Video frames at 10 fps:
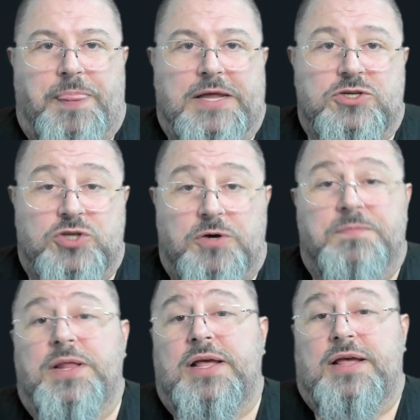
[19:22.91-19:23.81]
So,
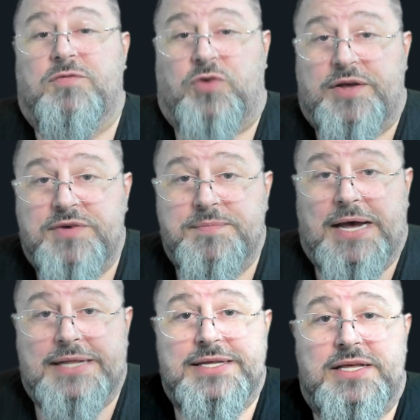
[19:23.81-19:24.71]
for
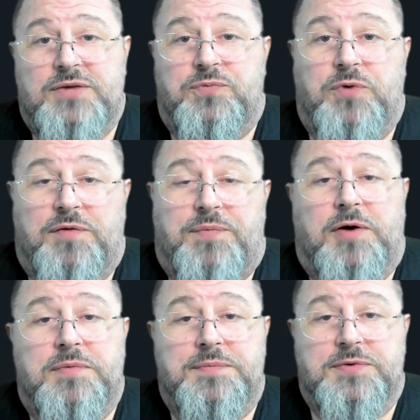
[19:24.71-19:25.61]
everybody, if you have
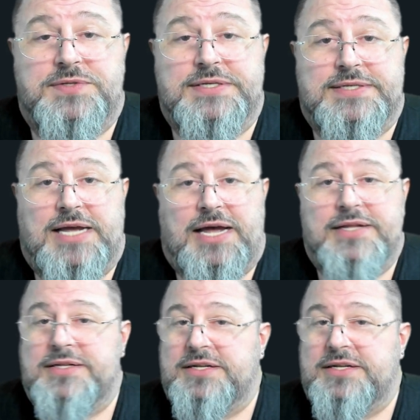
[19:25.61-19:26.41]
problems of this kind,